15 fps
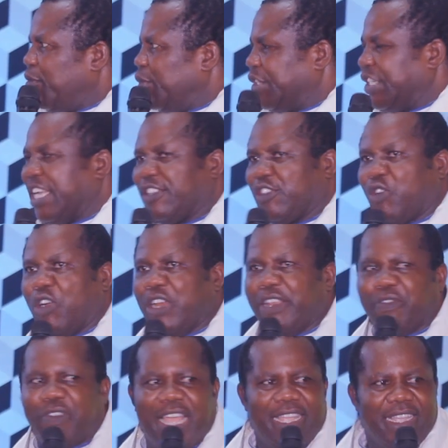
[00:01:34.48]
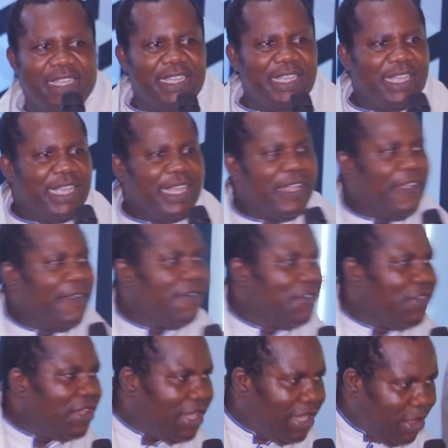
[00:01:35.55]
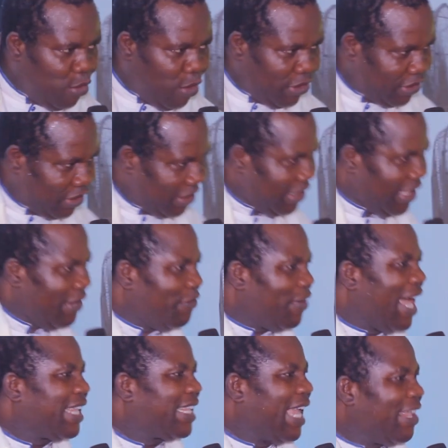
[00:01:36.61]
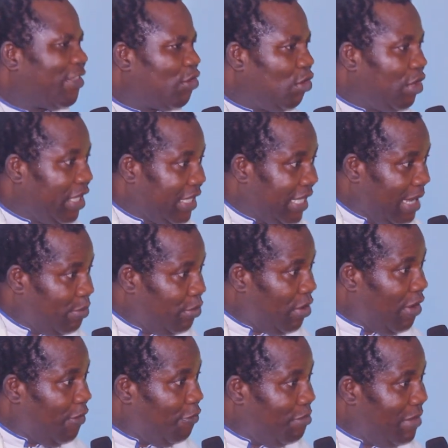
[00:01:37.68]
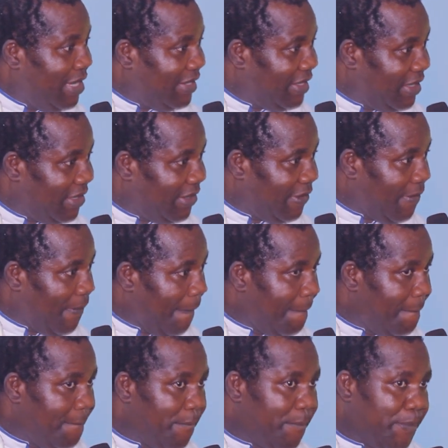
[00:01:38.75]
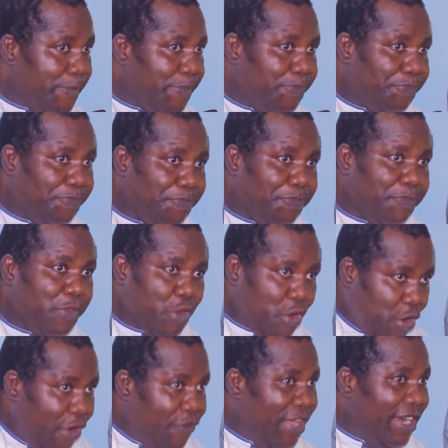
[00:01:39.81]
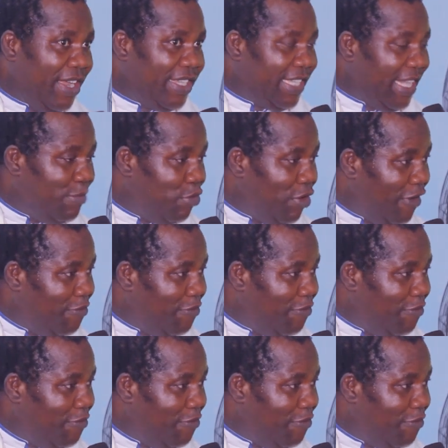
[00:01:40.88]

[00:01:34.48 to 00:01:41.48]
qualified. He was invited to the table of mercy. Covenant table of mercy.